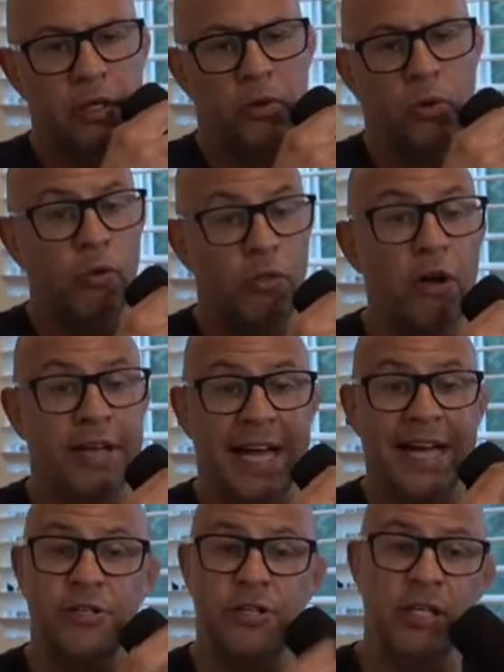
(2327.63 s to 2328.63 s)
Although
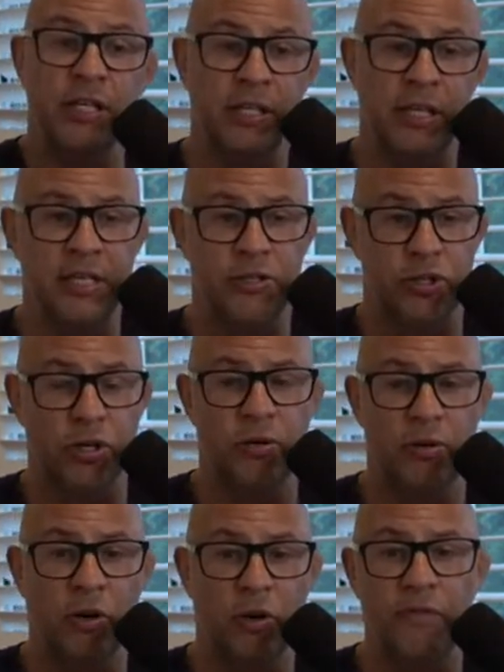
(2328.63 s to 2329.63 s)
Gaethje has
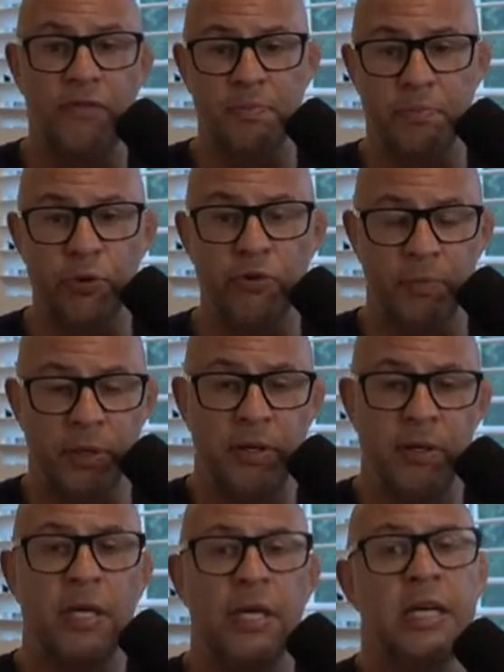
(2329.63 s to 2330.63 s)
shown a lot of
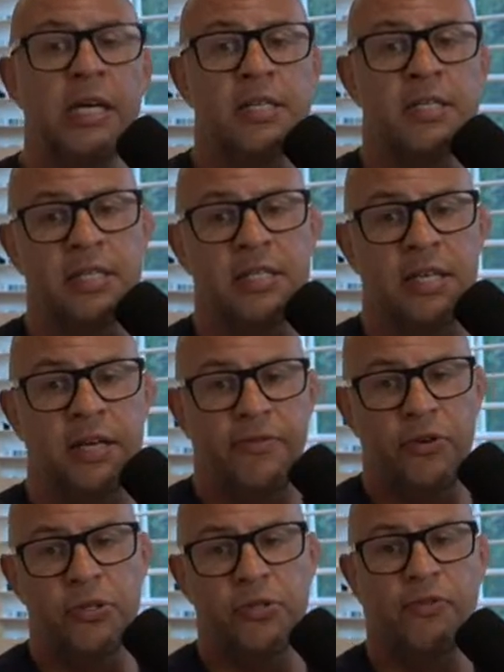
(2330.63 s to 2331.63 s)
improvement since their
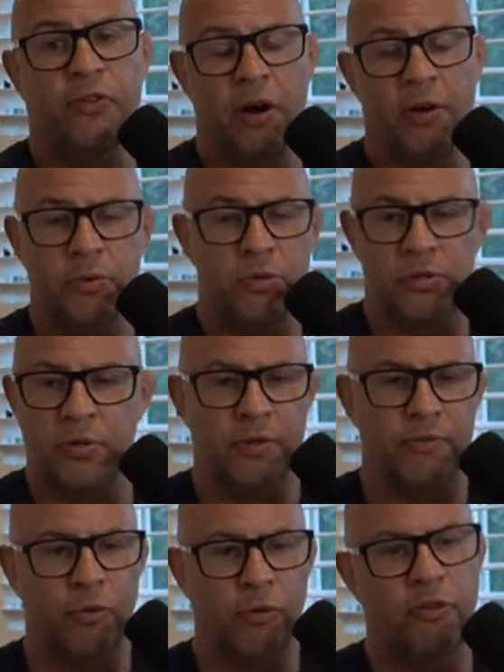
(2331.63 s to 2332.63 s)
first fight, which was
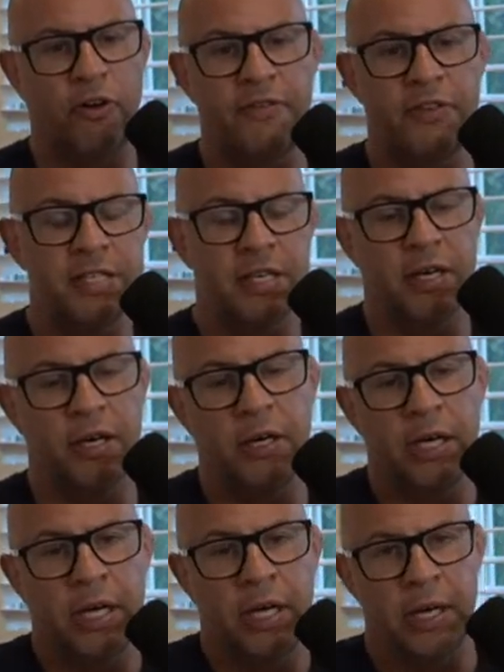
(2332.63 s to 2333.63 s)
like 4 or 5 years ago.
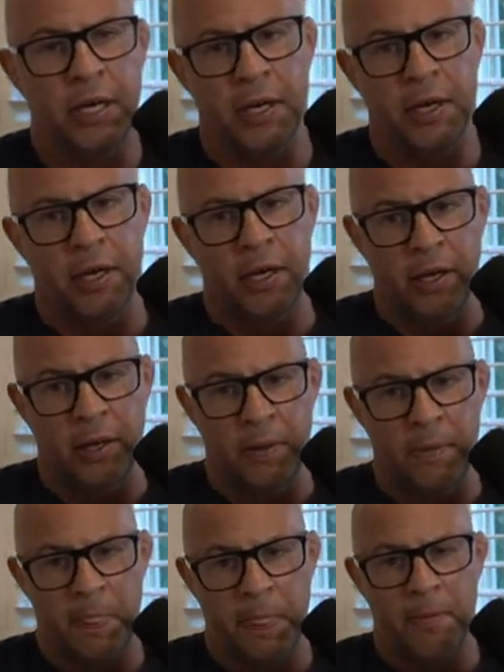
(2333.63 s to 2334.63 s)

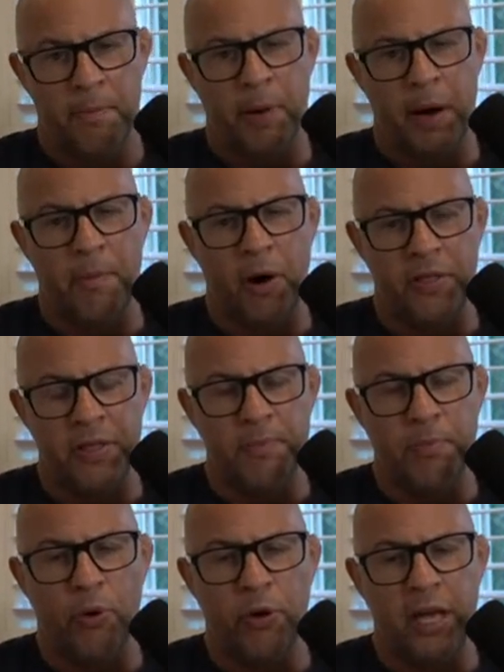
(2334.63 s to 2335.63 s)
But I
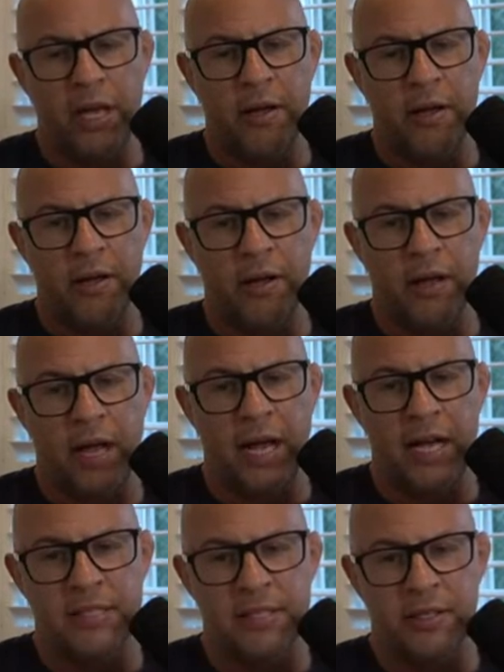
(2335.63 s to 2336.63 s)
think Poirier
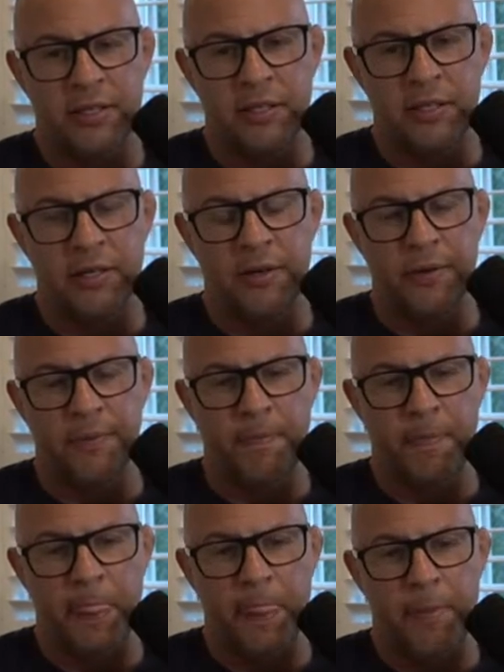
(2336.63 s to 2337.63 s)
has the
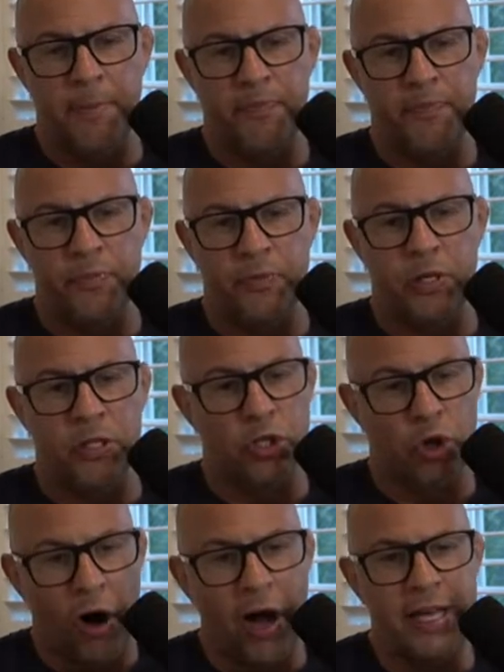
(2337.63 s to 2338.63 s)

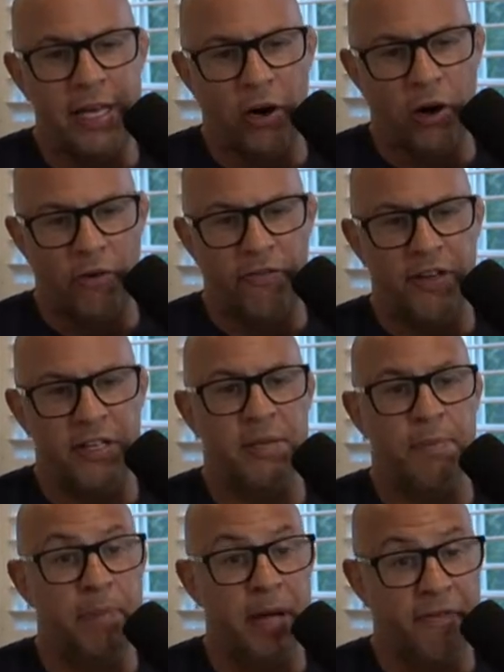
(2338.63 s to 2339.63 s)
tidier offense,
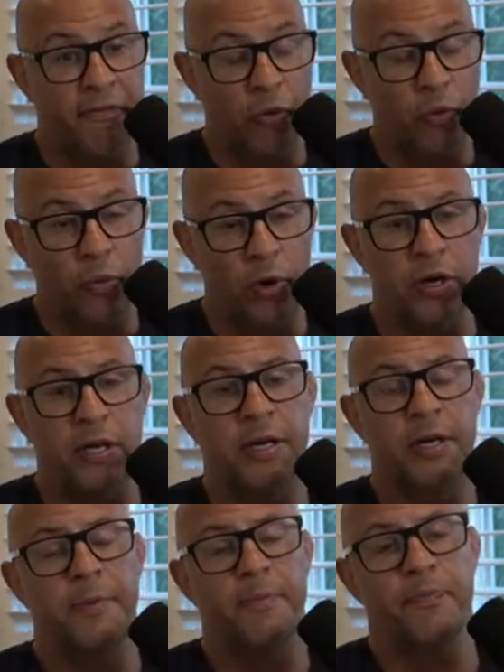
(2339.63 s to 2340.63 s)
better footwork,